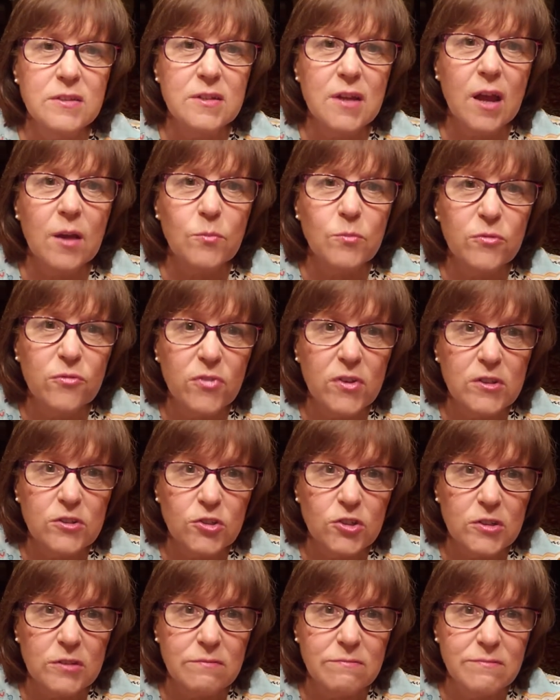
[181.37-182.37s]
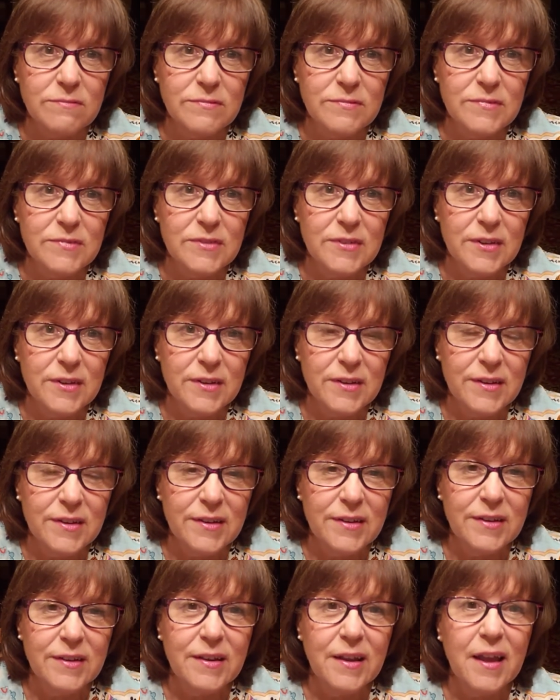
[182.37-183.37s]
stopped fishing,
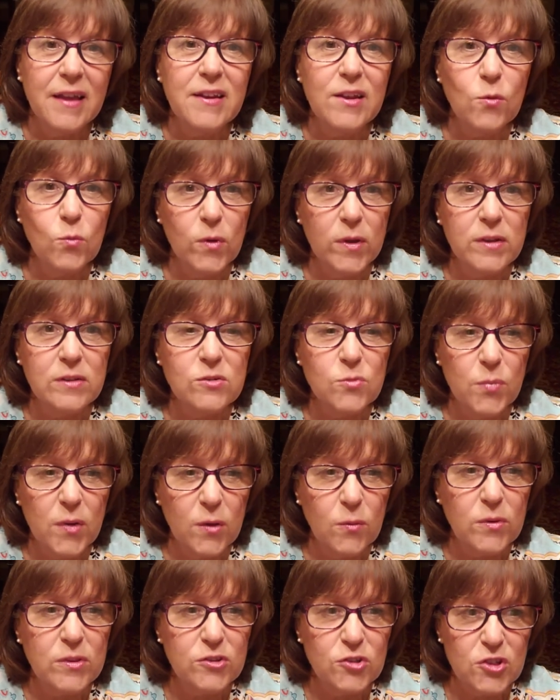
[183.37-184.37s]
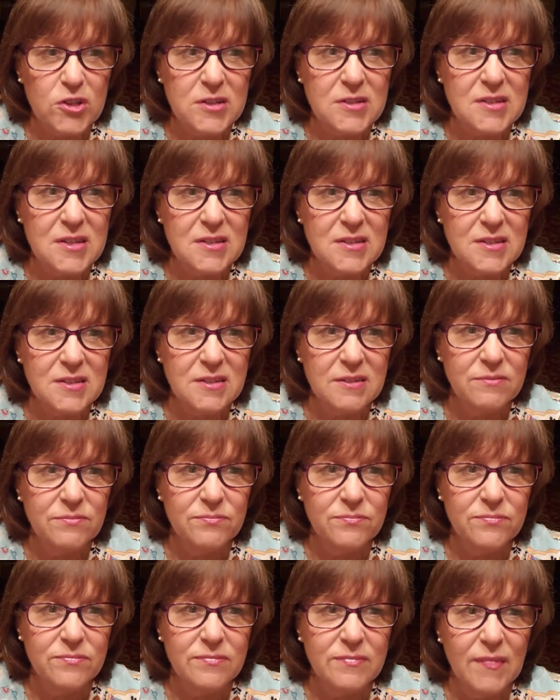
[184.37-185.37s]
and he went to be with Jesus.
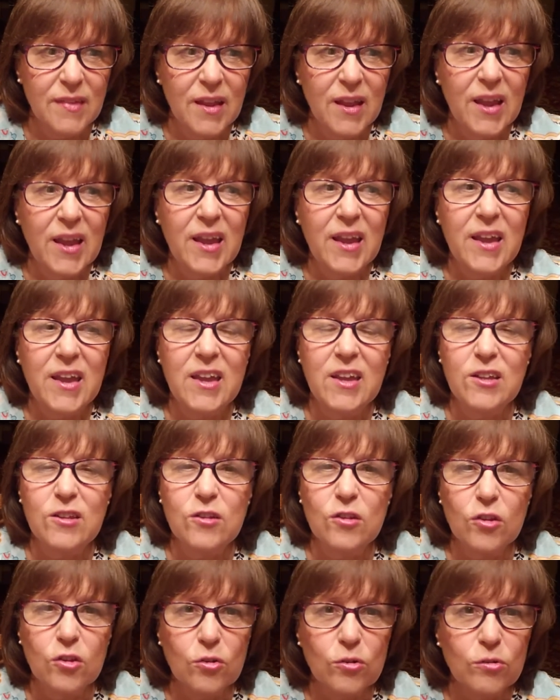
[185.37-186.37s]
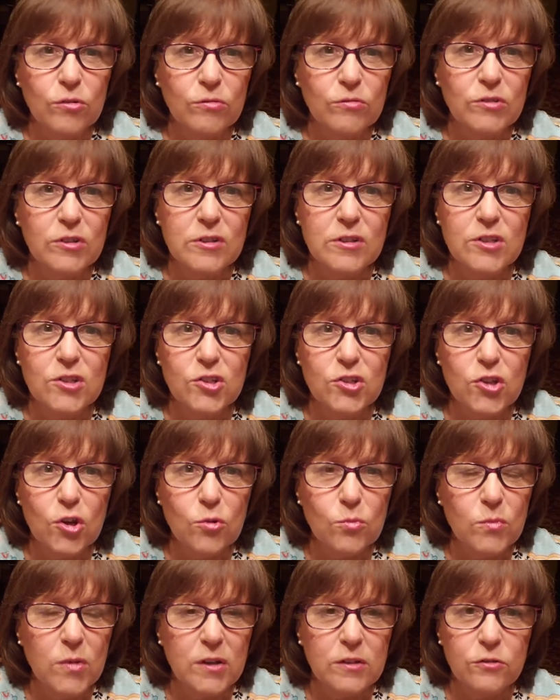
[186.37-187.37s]
He learned
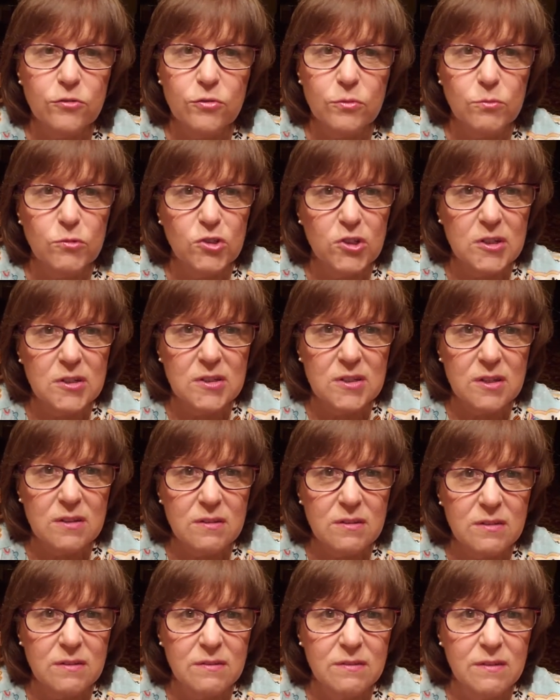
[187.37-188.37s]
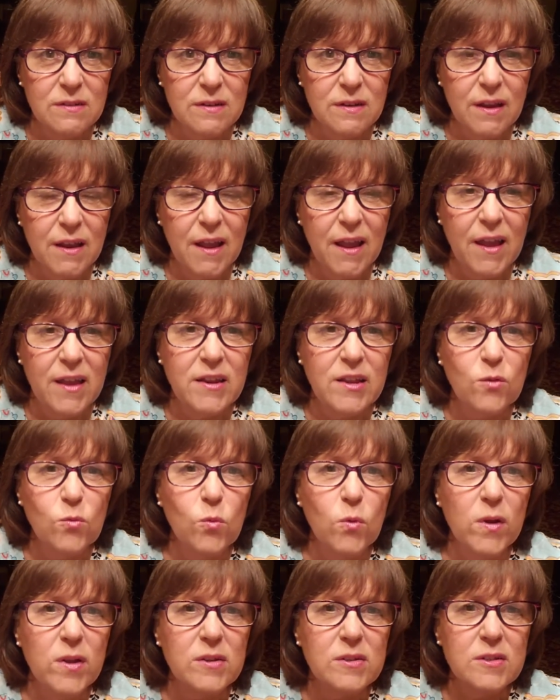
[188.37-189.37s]
so much from Jesus, and he
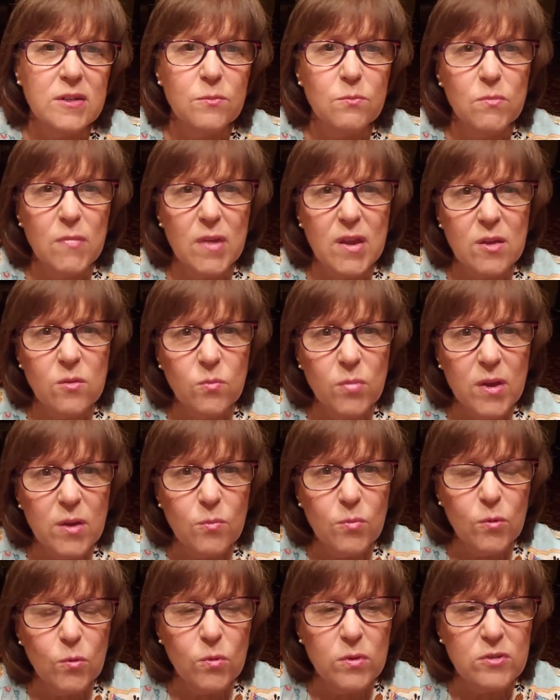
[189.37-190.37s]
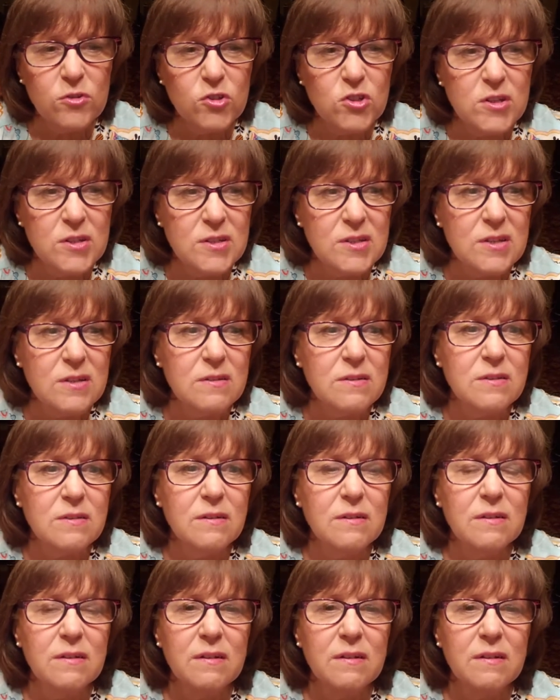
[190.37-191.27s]
went to meet people with Jesus